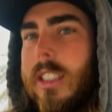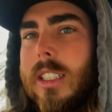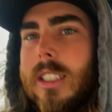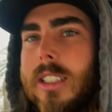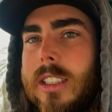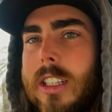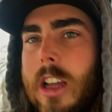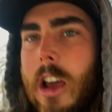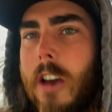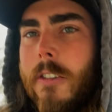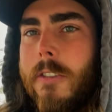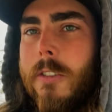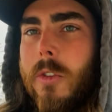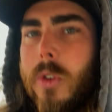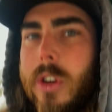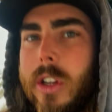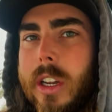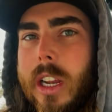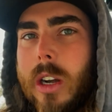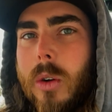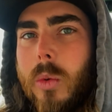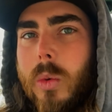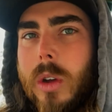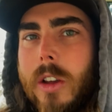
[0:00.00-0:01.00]
stuff, when you get
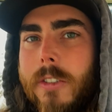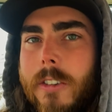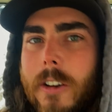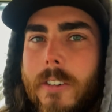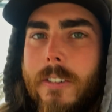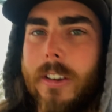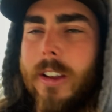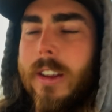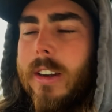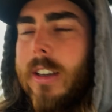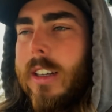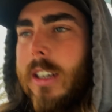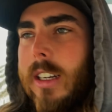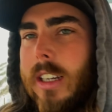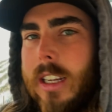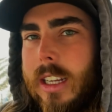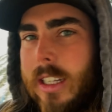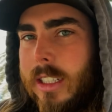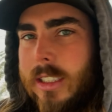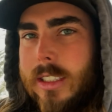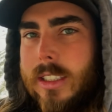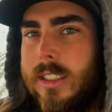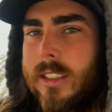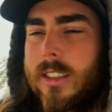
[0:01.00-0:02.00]
a whiff of it,
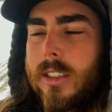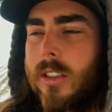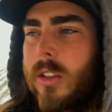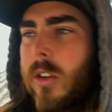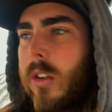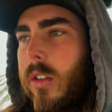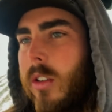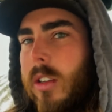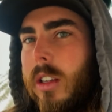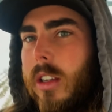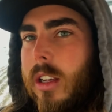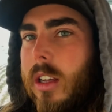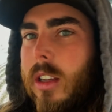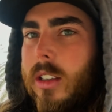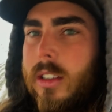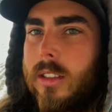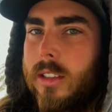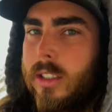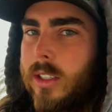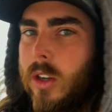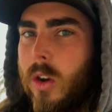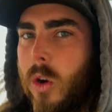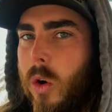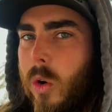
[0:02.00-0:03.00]
it's
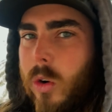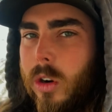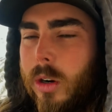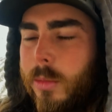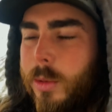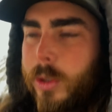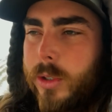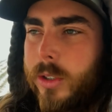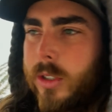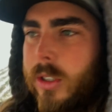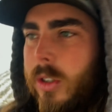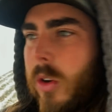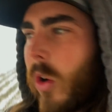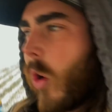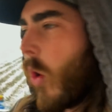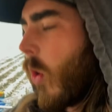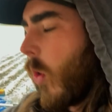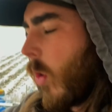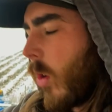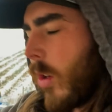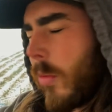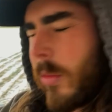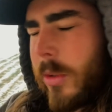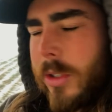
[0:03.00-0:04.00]
horrible,
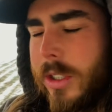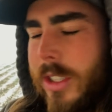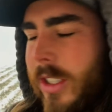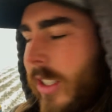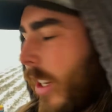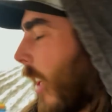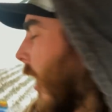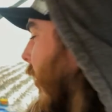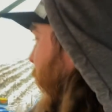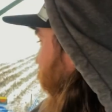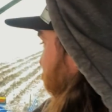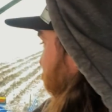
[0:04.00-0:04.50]
horrible stuff.